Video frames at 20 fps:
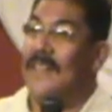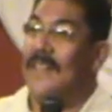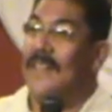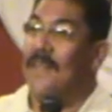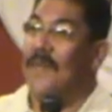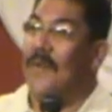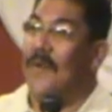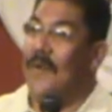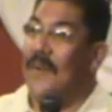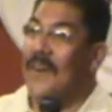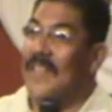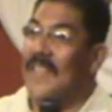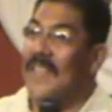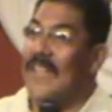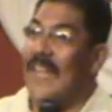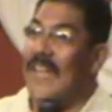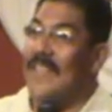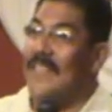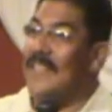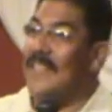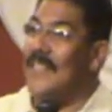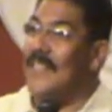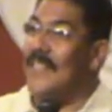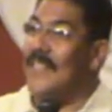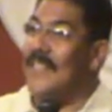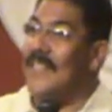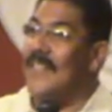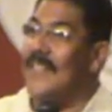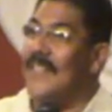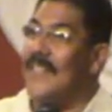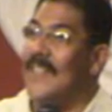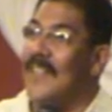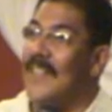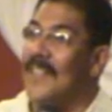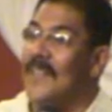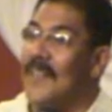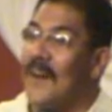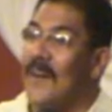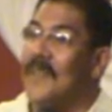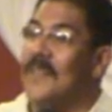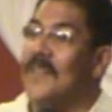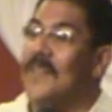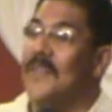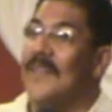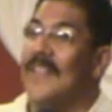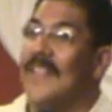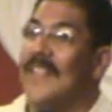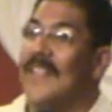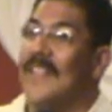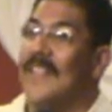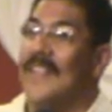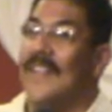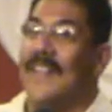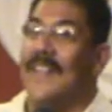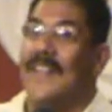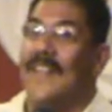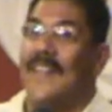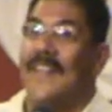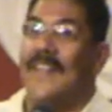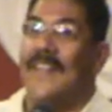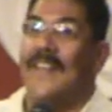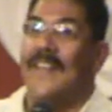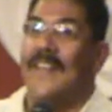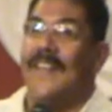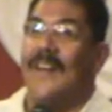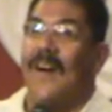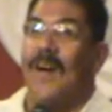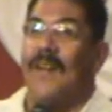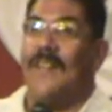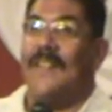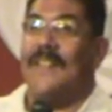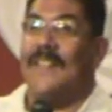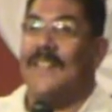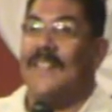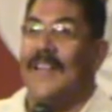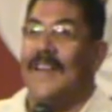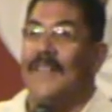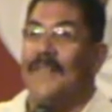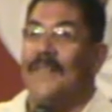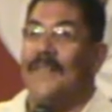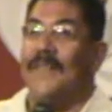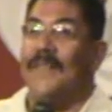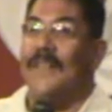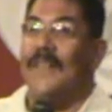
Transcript: The fornication, the adultery, and the, all this stuff.